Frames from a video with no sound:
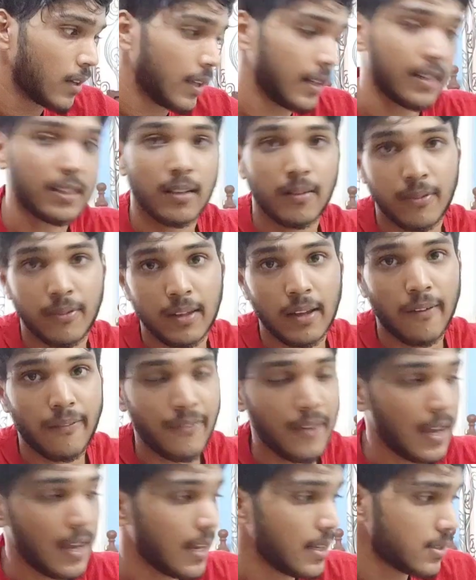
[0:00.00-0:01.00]
connect it with their
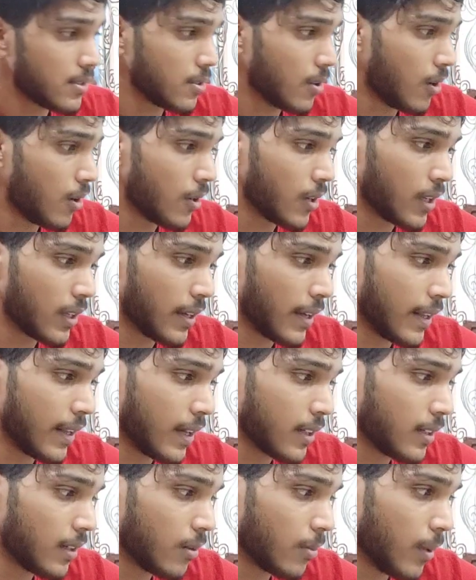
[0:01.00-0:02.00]
face, or you can
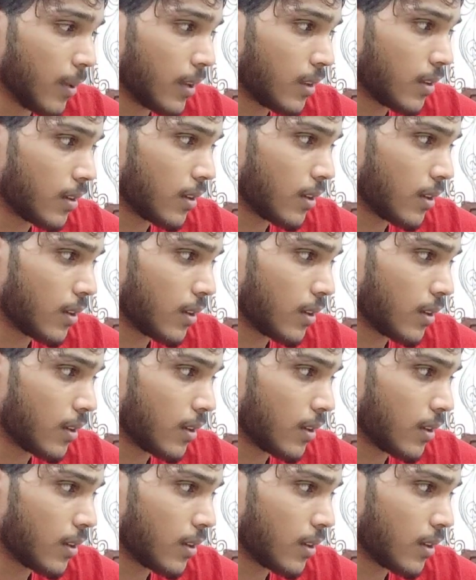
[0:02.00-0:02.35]
connect it with